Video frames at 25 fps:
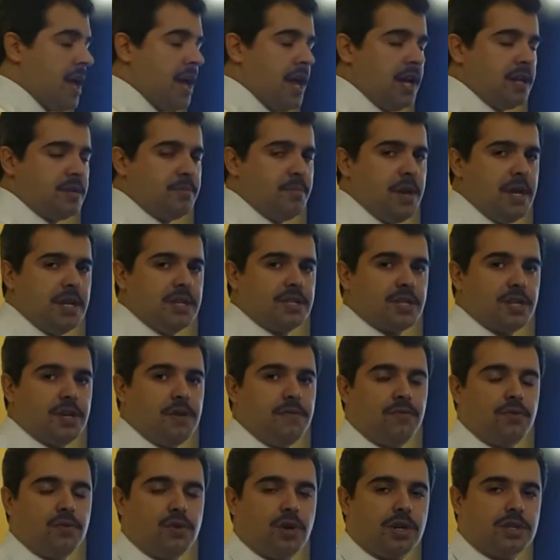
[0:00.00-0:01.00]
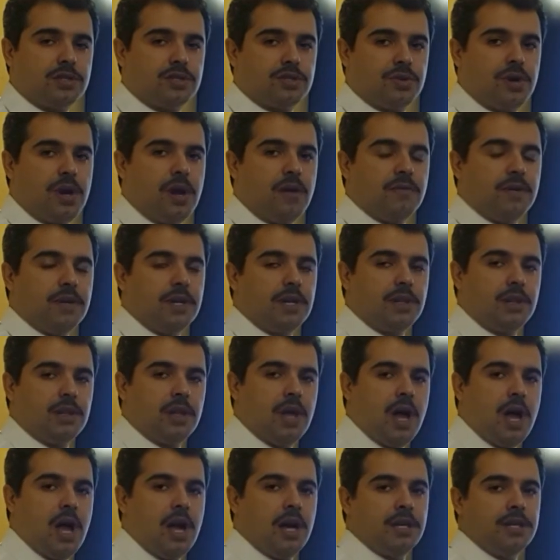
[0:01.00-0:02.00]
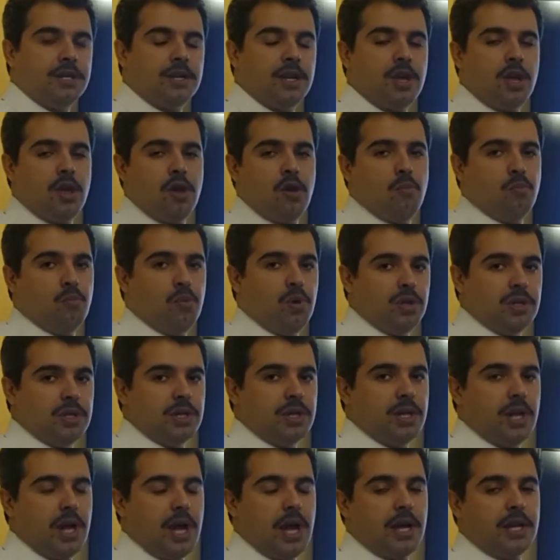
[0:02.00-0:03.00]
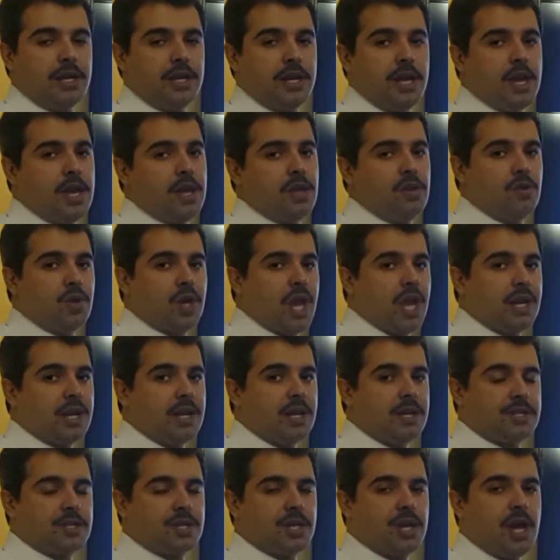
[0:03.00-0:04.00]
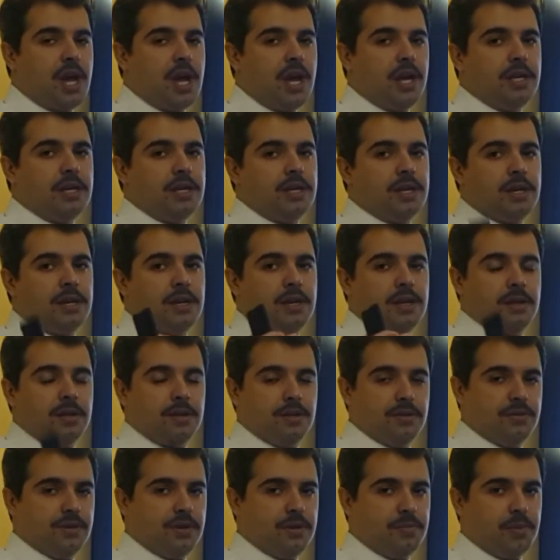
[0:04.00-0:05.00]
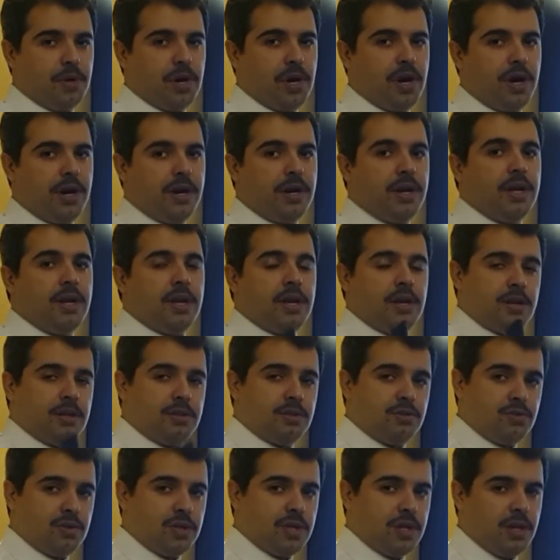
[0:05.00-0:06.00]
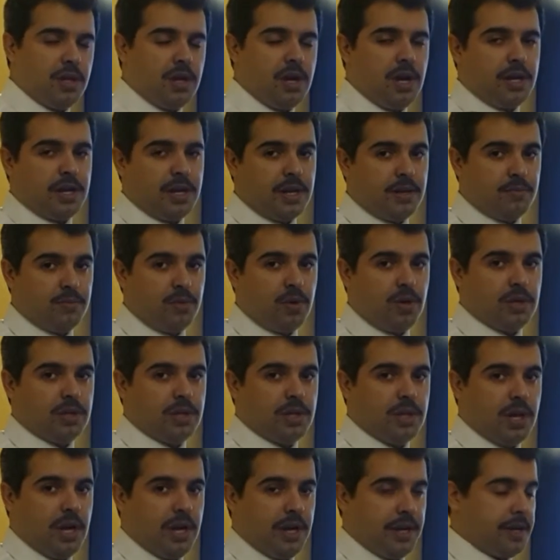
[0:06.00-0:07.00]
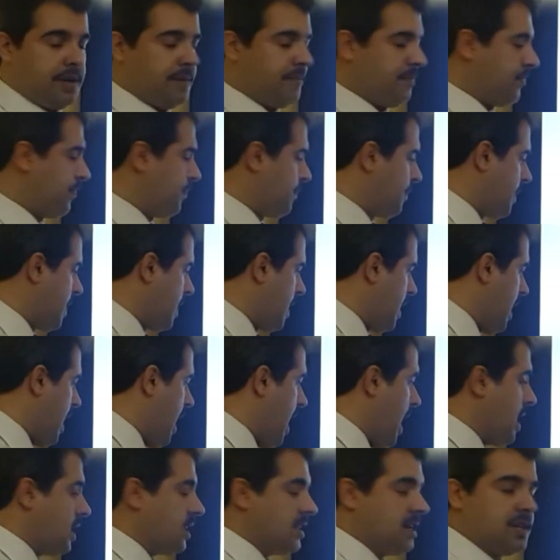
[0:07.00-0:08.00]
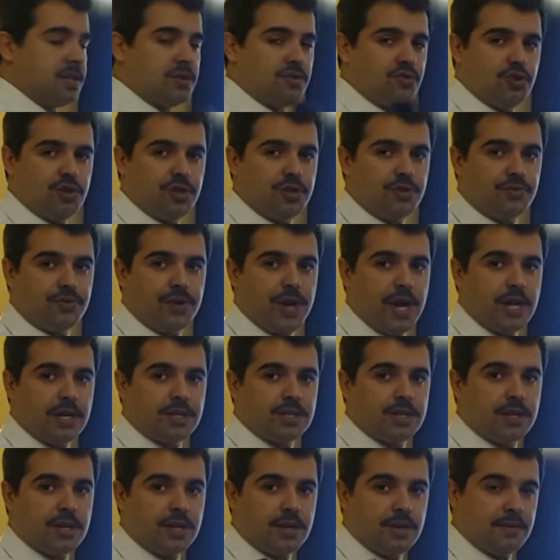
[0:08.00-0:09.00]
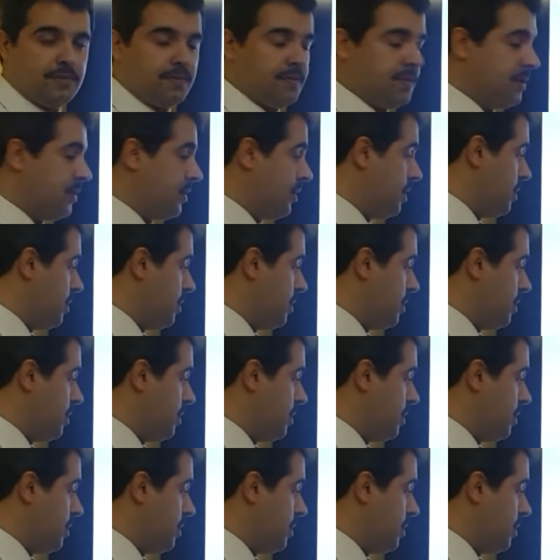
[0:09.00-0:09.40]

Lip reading: It means if you are drawing line, polyline, you can assign the rebar to the line and polyline, and it generates the